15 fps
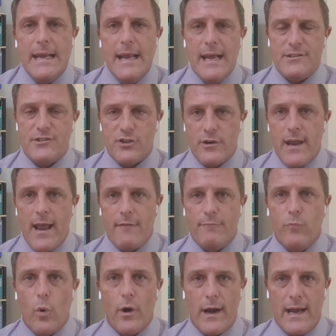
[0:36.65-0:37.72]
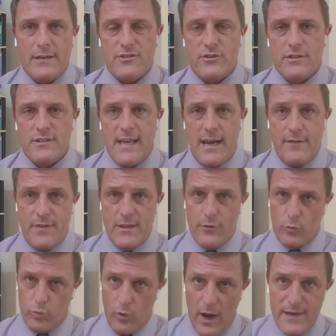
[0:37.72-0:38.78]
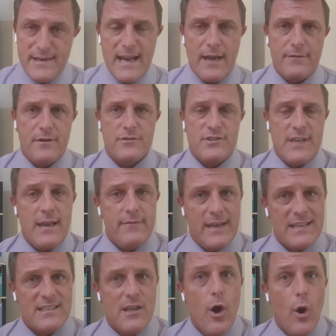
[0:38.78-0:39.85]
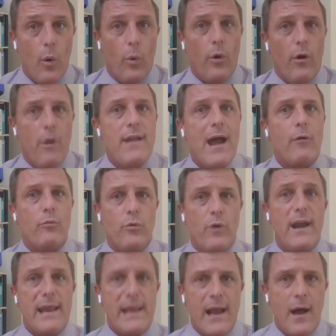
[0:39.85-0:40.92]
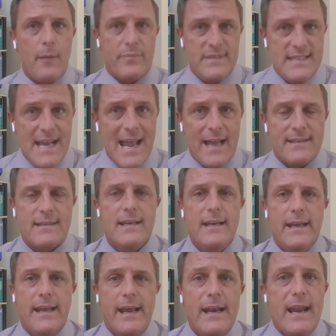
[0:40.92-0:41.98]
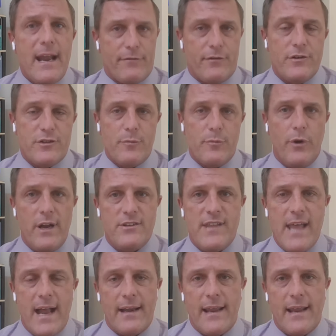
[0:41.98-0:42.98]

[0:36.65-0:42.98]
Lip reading: And so you have more households that have either run down their savings or are now running up debt in an effort to bridge that